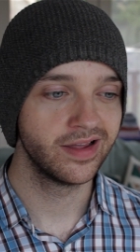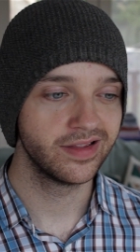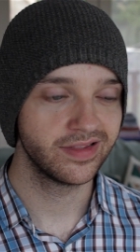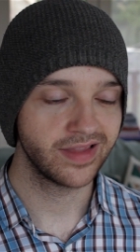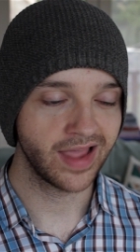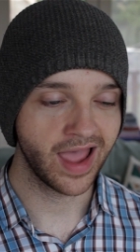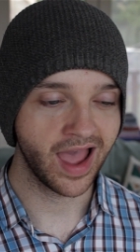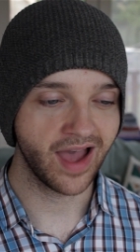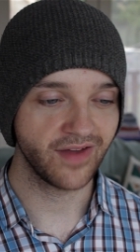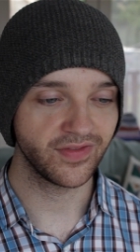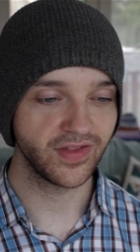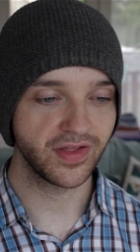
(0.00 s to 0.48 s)

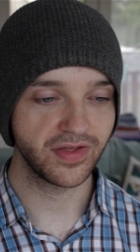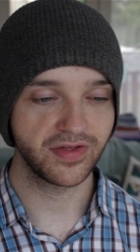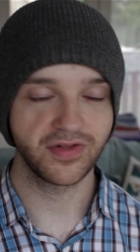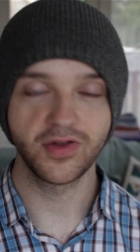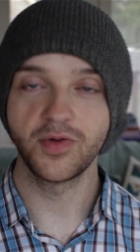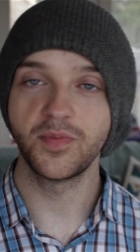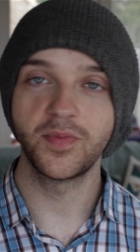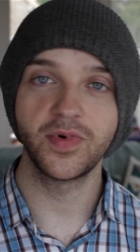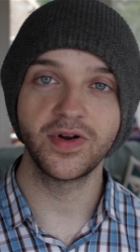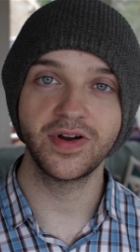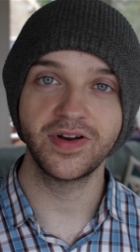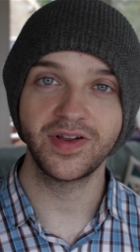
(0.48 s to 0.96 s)
they have the
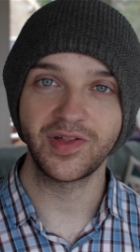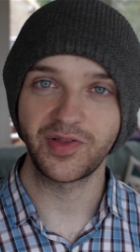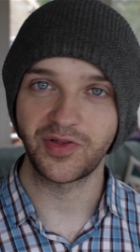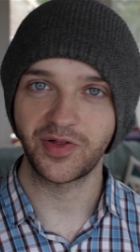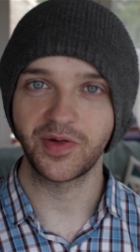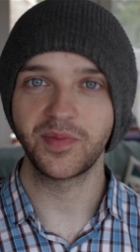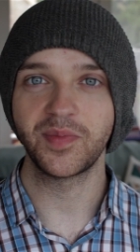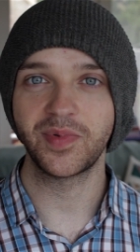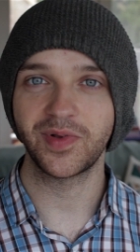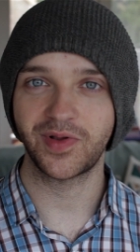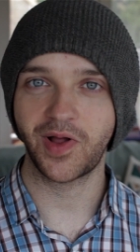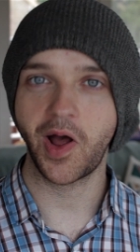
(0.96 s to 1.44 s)
super
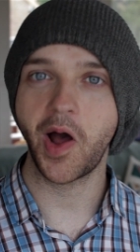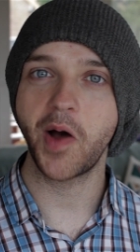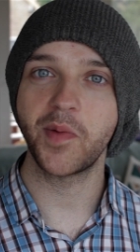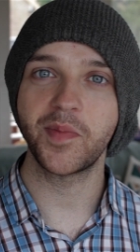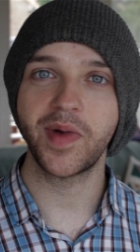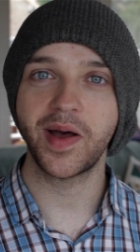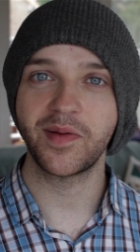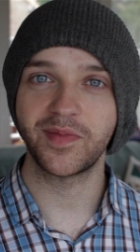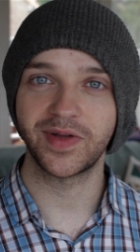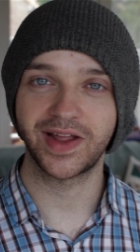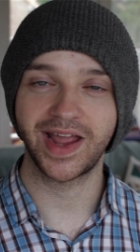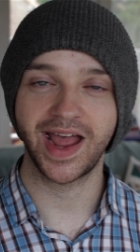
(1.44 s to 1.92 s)
simple
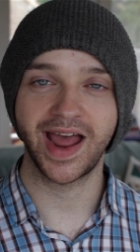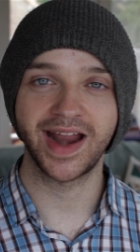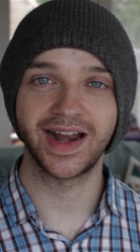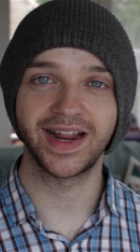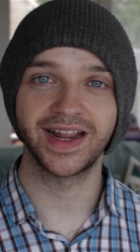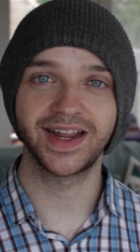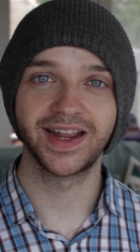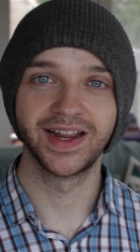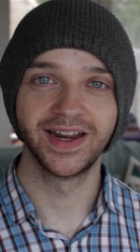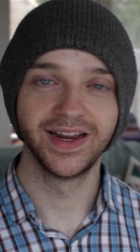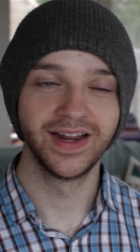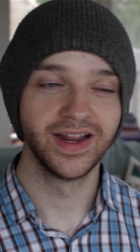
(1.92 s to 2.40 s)
combat
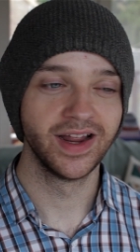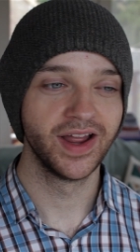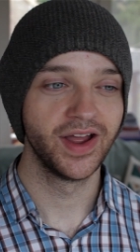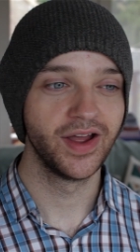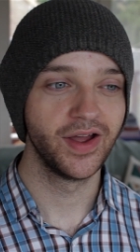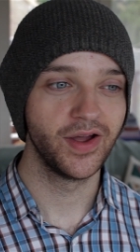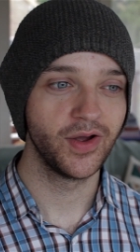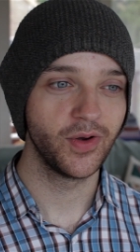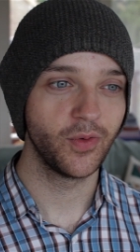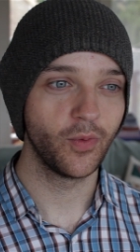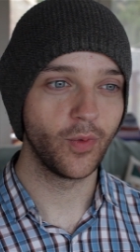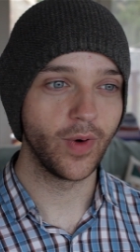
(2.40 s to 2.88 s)
mechanic
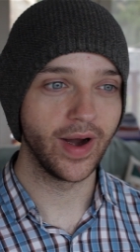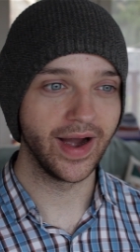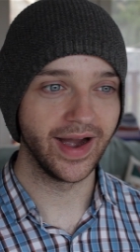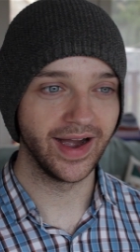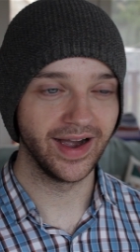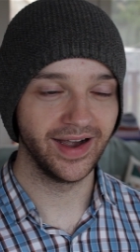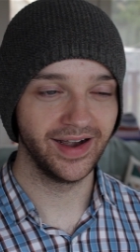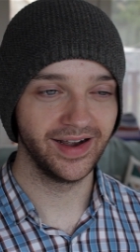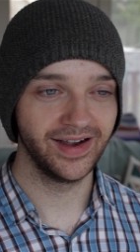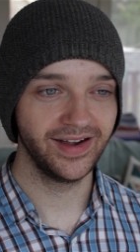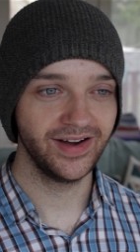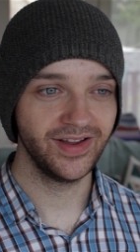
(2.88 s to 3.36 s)

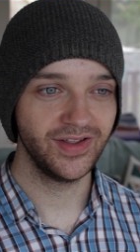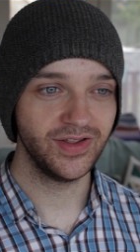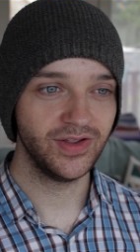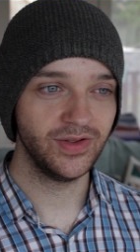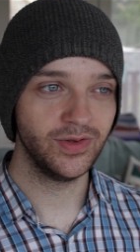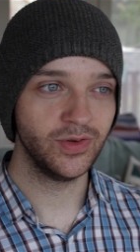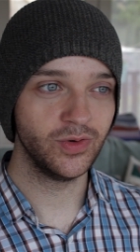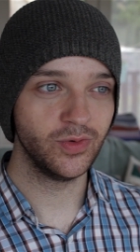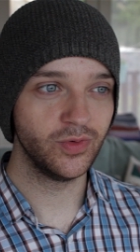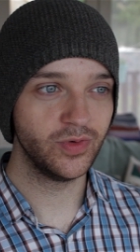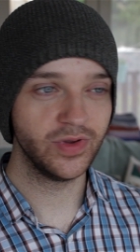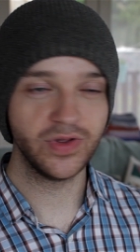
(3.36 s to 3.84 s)
where
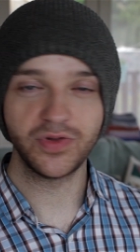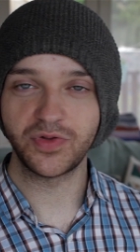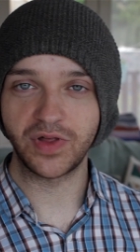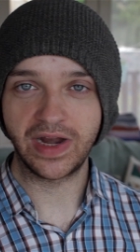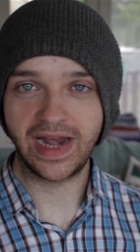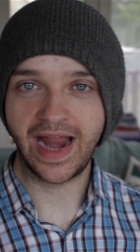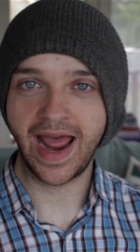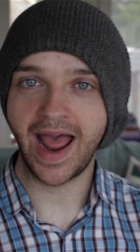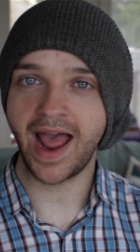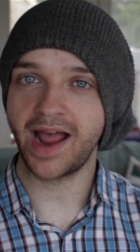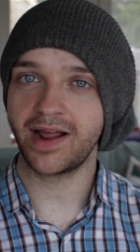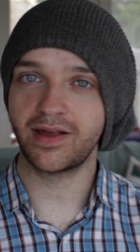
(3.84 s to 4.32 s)
you use
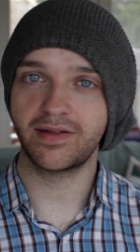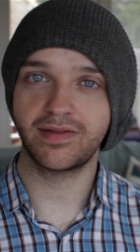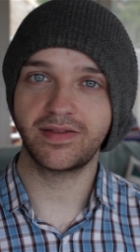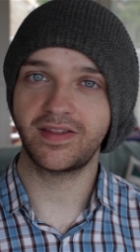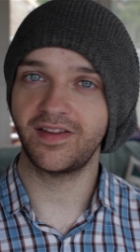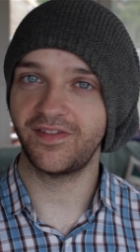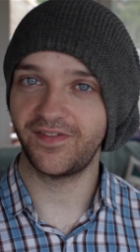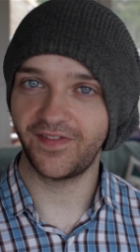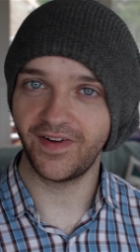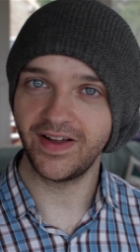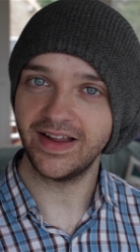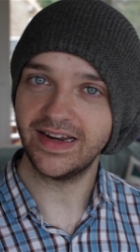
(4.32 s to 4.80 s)
an axe
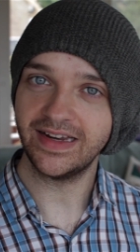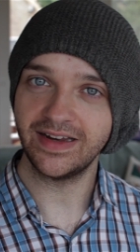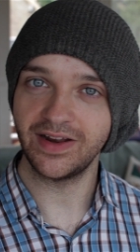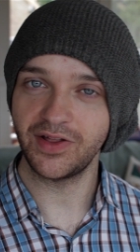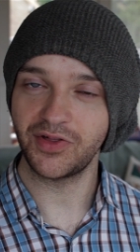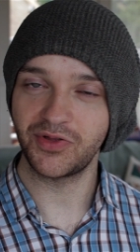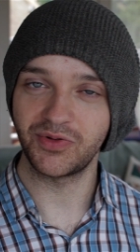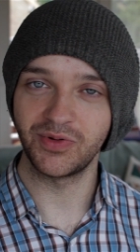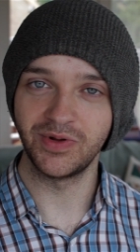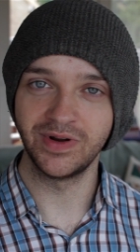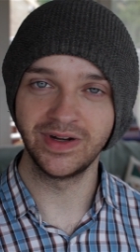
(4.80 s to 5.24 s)
to fight in this